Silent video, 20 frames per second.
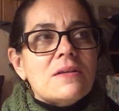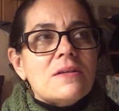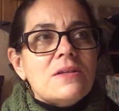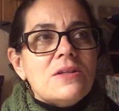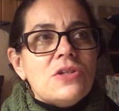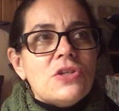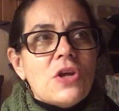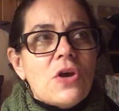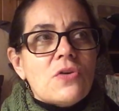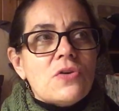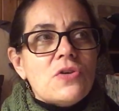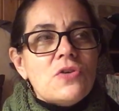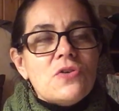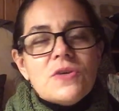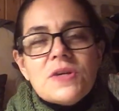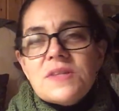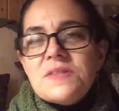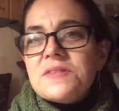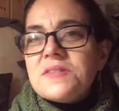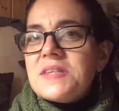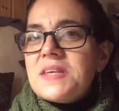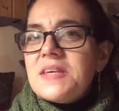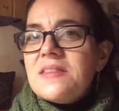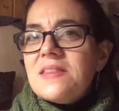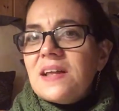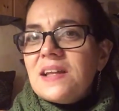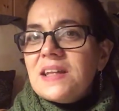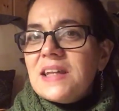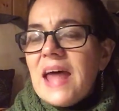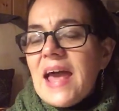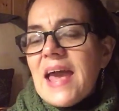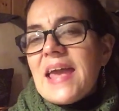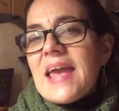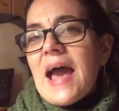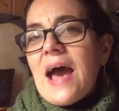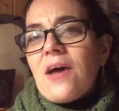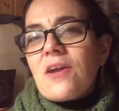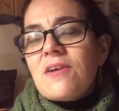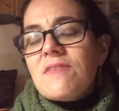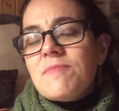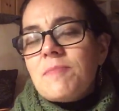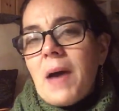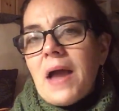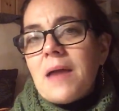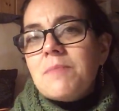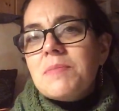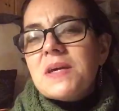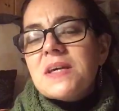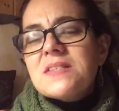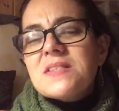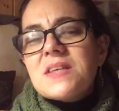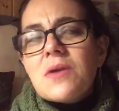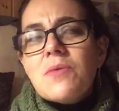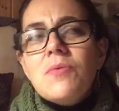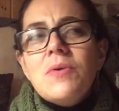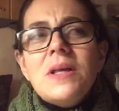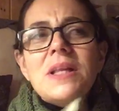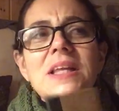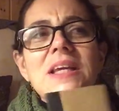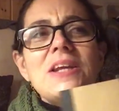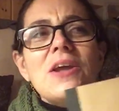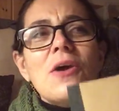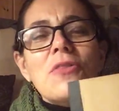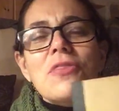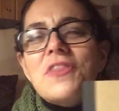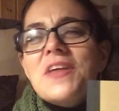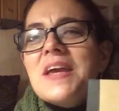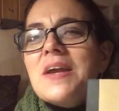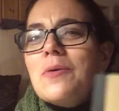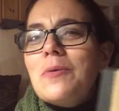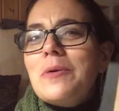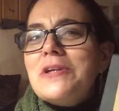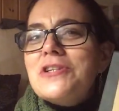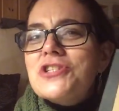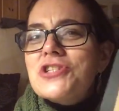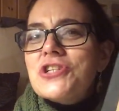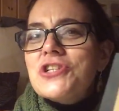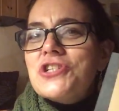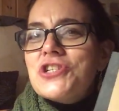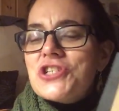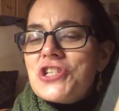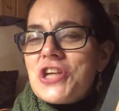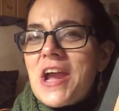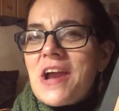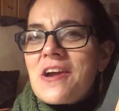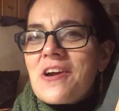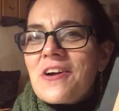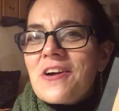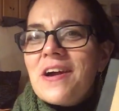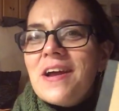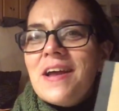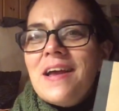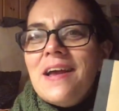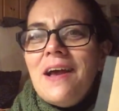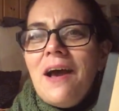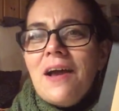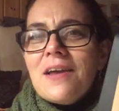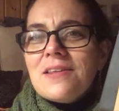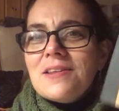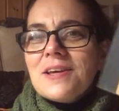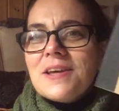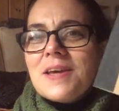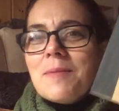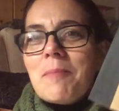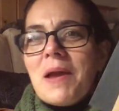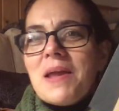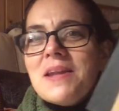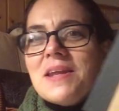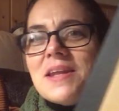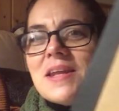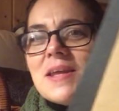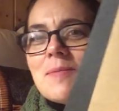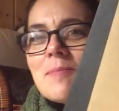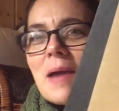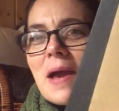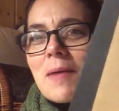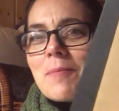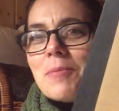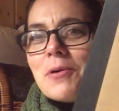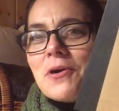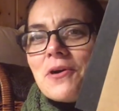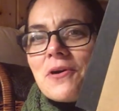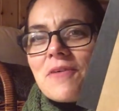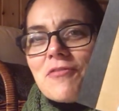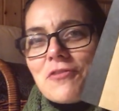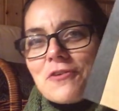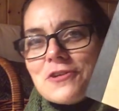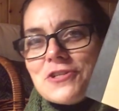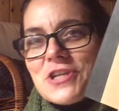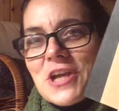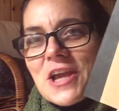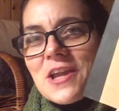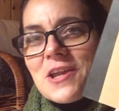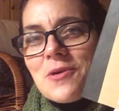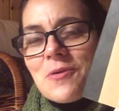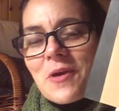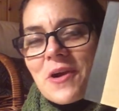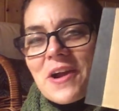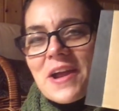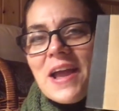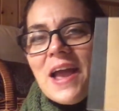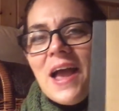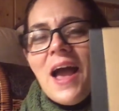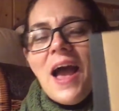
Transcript: you could see the layout of mine, because I really don't think we should share. I mean, look at my knitting bag book for January.